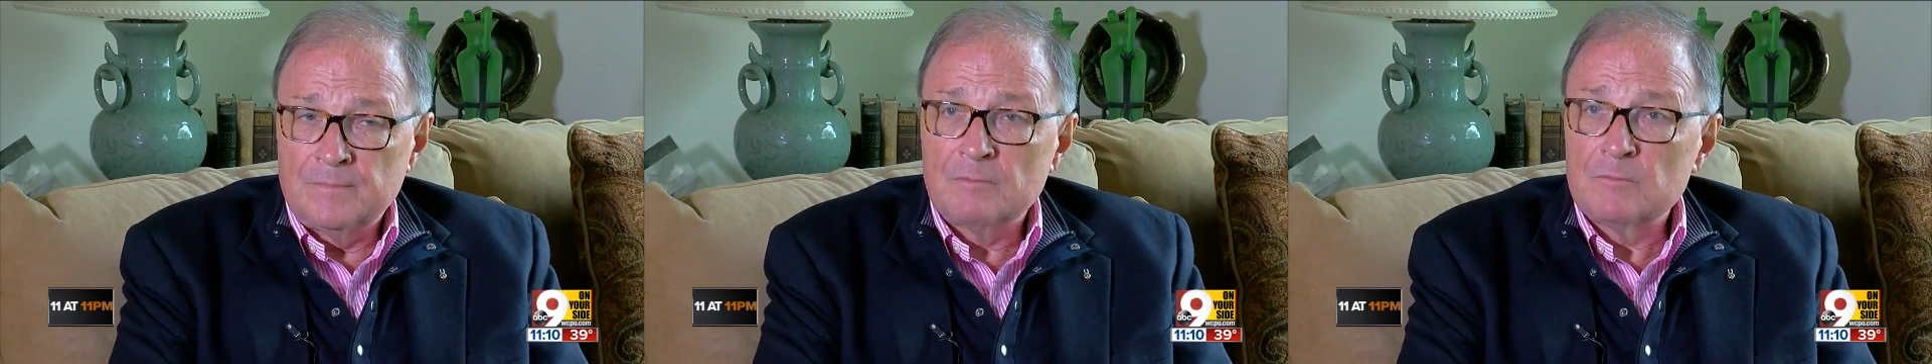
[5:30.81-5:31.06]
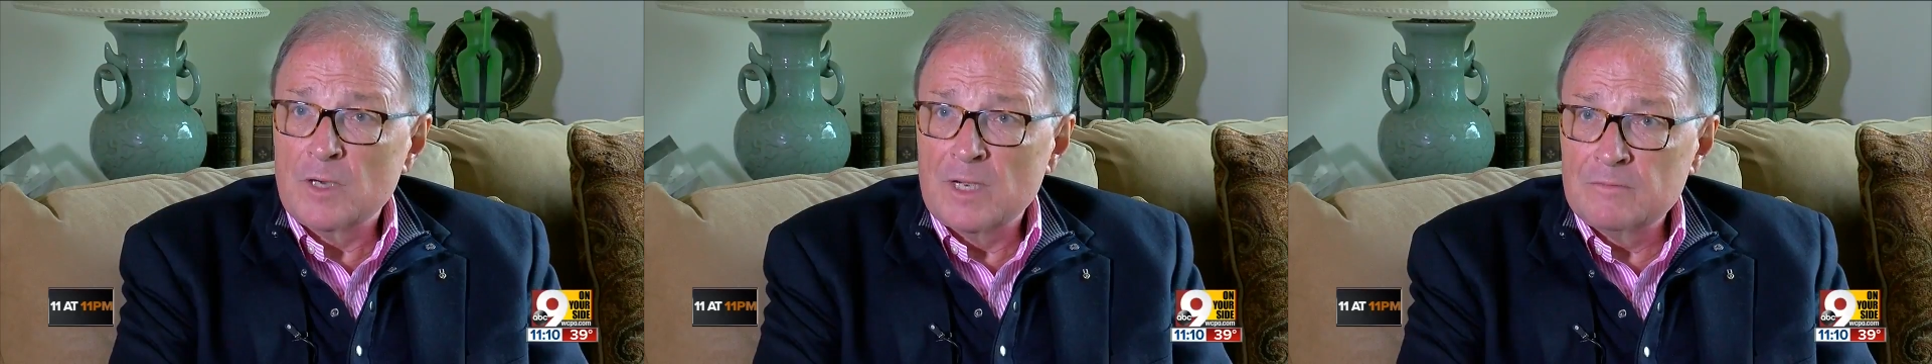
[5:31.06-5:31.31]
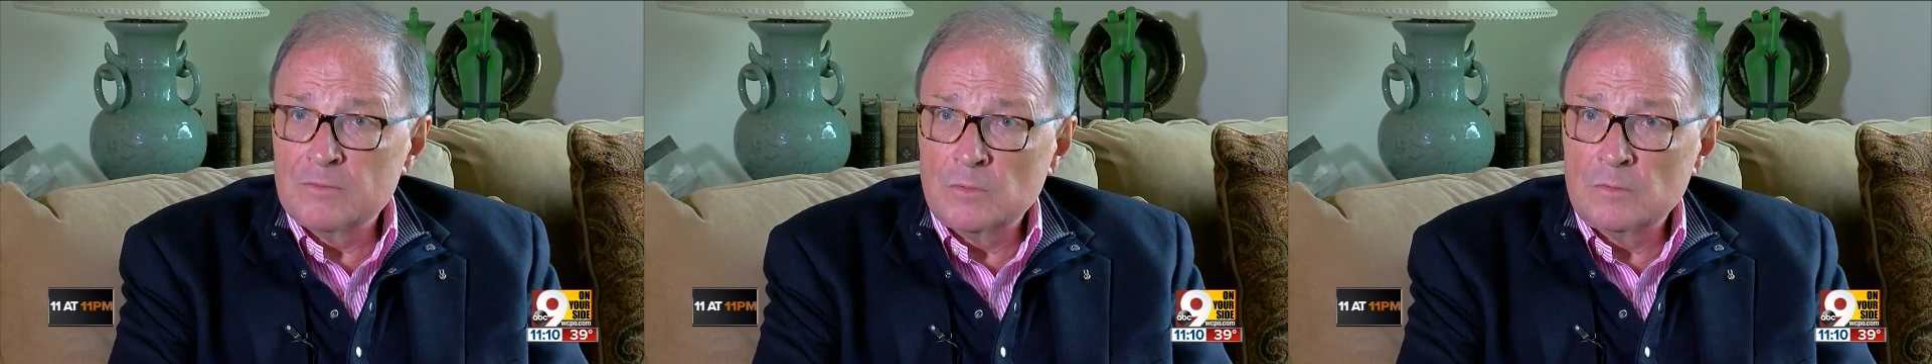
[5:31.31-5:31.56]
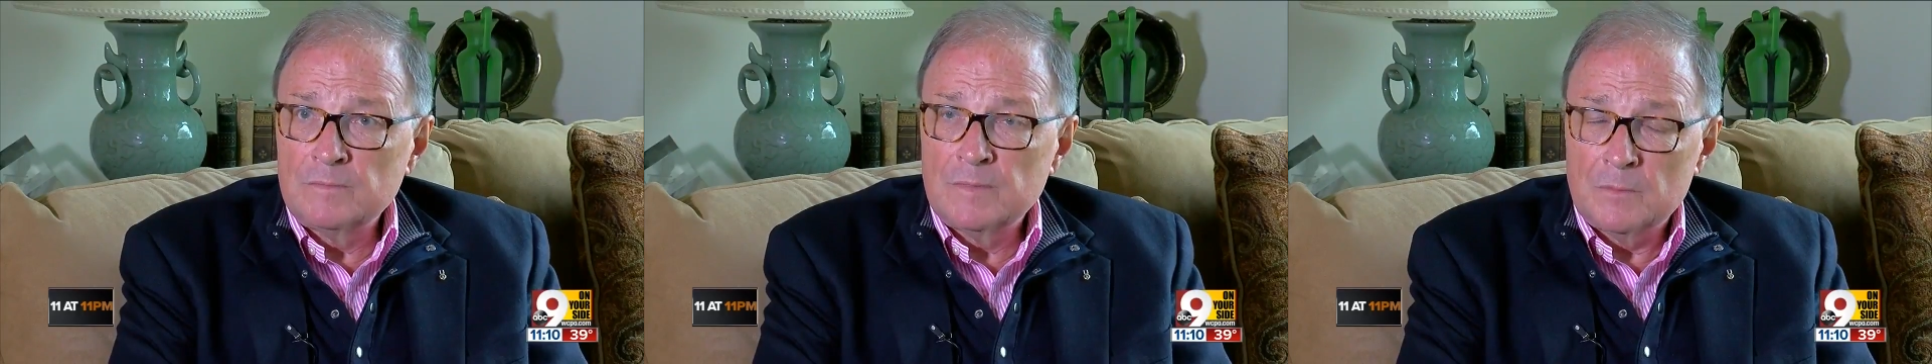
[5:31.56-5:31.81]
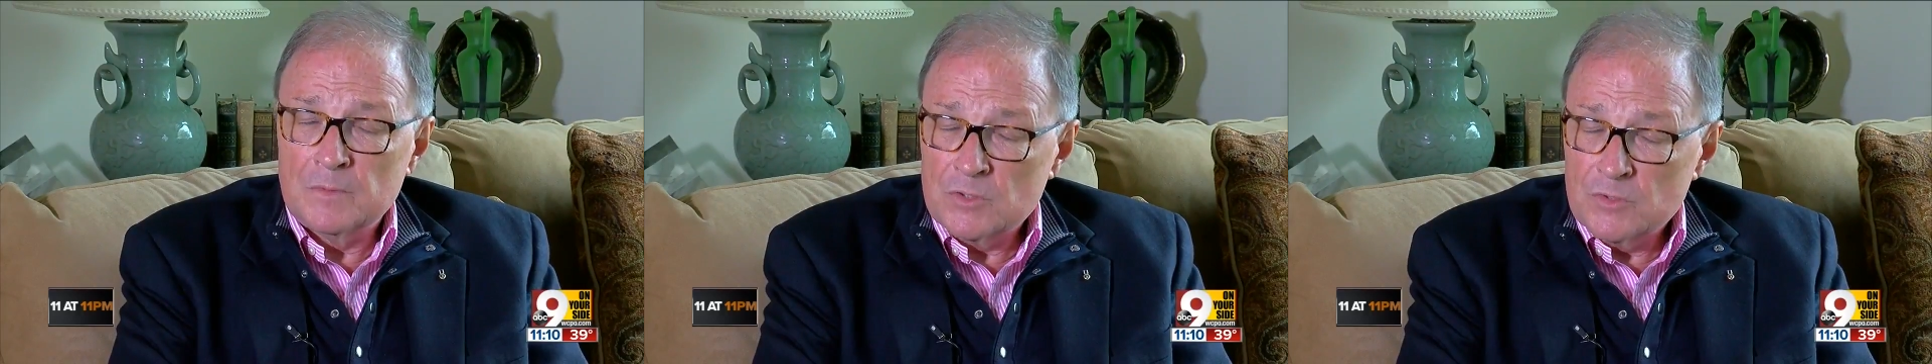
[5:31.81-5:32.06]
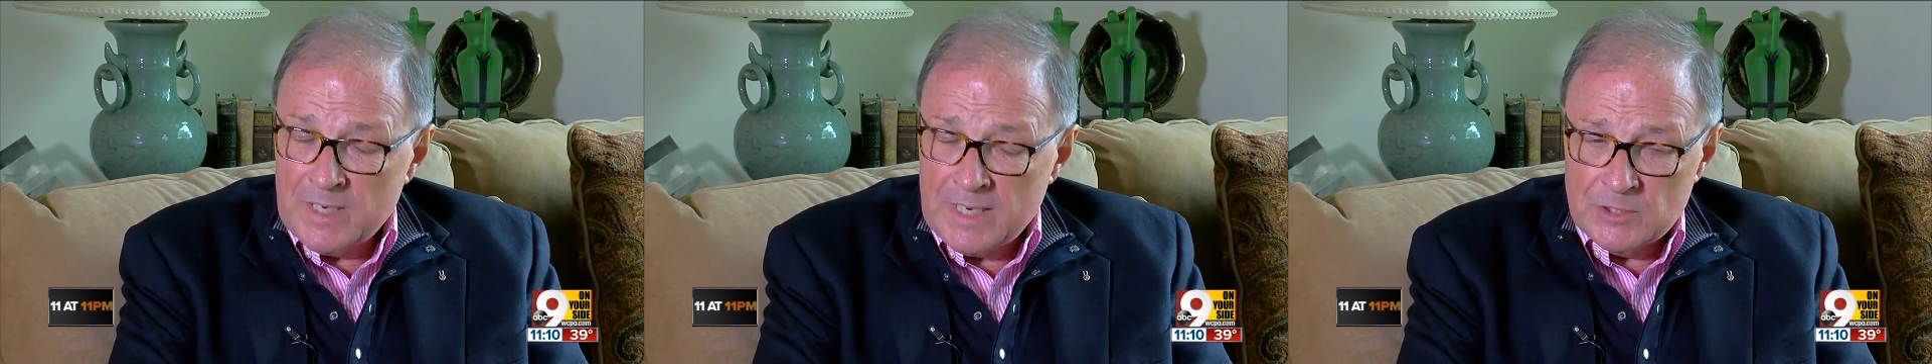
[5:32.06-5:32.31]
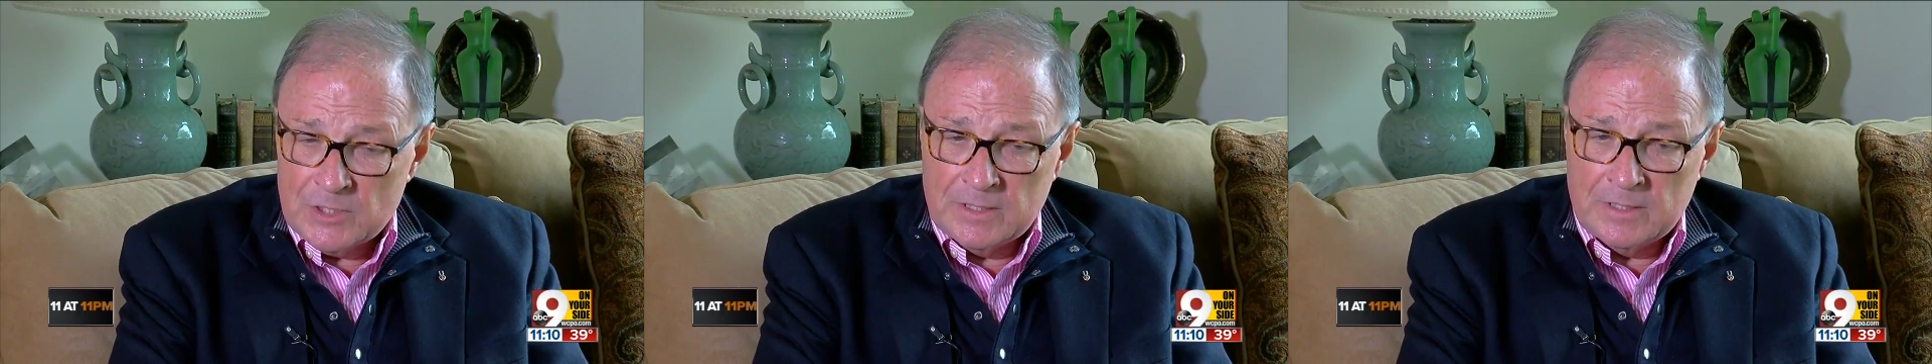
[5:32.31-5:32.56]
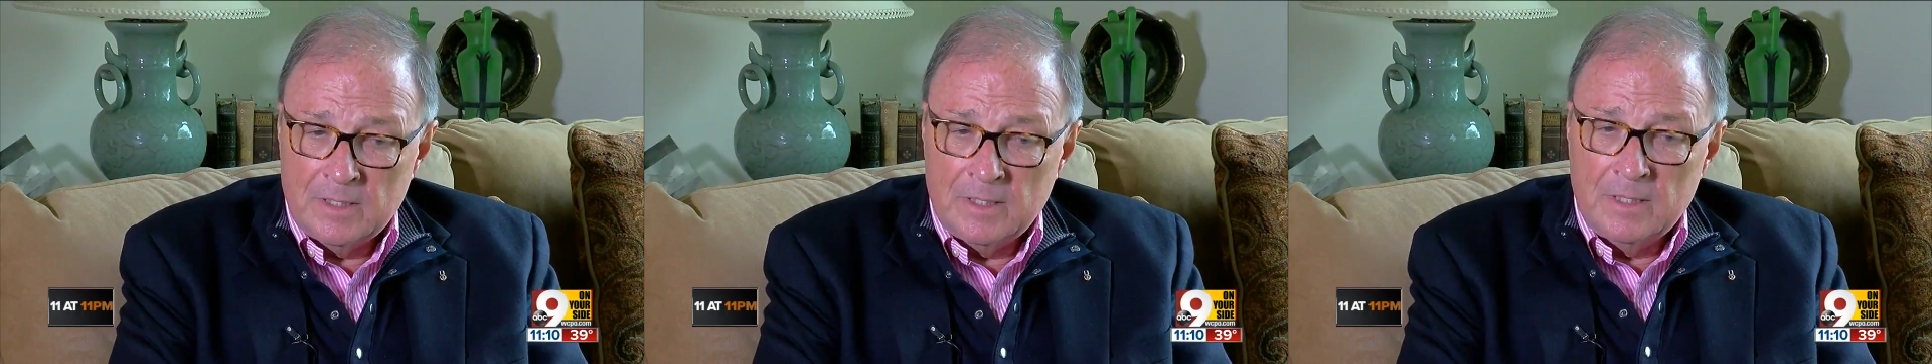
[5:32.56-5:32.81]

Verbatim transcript: frightful. It was tragic.